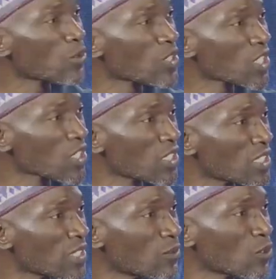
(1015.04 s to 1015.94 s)

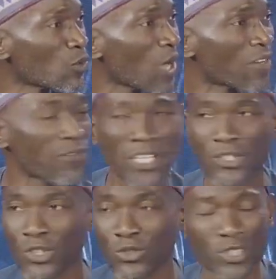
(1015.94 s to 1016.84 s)
negotiation, even though we had
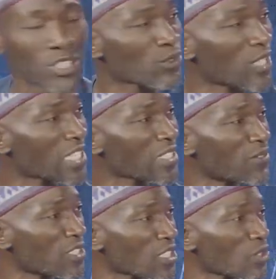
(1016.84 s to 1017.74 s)
very short notice to that
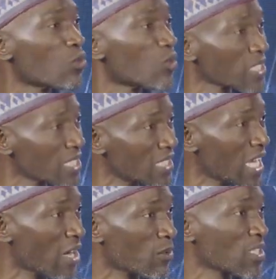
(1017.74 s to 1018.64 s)
invitation. We were still
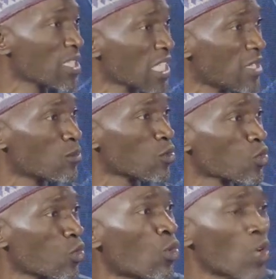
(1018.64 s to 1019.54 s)
there. We still came to
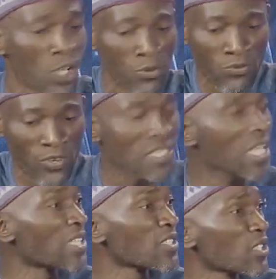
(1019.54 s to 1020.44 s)
show
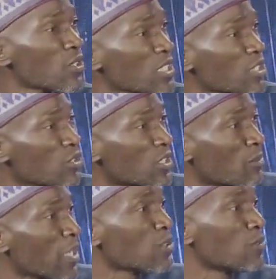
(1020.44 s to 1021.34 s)
faith and seriousness on
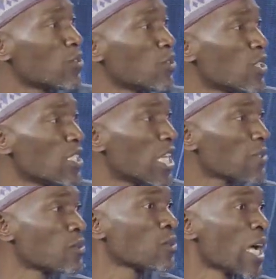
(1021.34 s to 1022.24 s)
the part of union
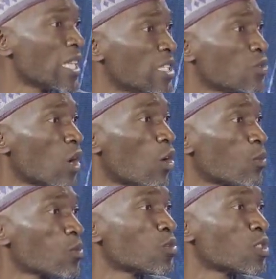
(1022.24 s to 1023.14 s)
leadership. At least we are
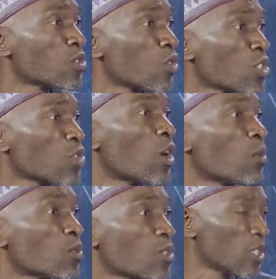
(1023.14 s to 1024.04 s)
open to discussion, we
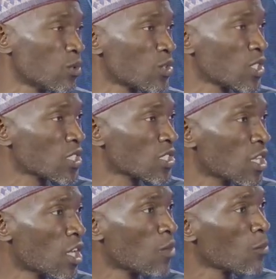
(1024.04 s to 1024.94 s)
are to negotiation.
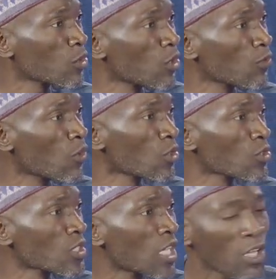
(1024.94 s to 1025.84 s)
But of
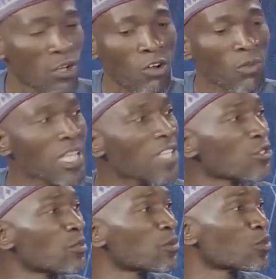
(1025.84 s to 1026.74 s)
course, government has
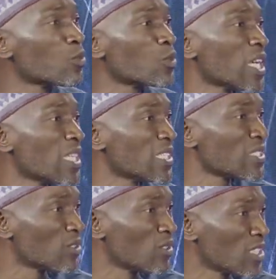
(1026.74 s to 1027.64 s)
not been able to put
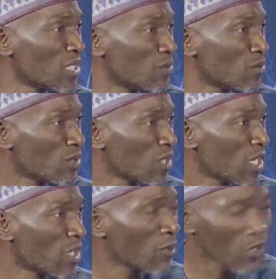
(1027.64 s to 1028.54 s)
anything on the table.
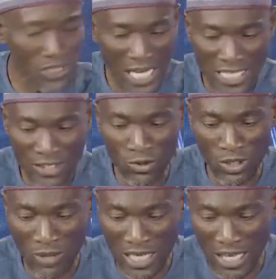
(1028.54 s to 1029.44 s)
Because I need to
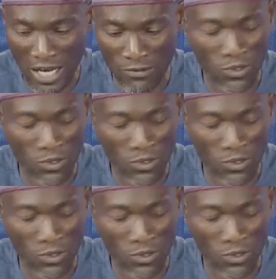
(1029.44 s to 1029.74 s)
remind our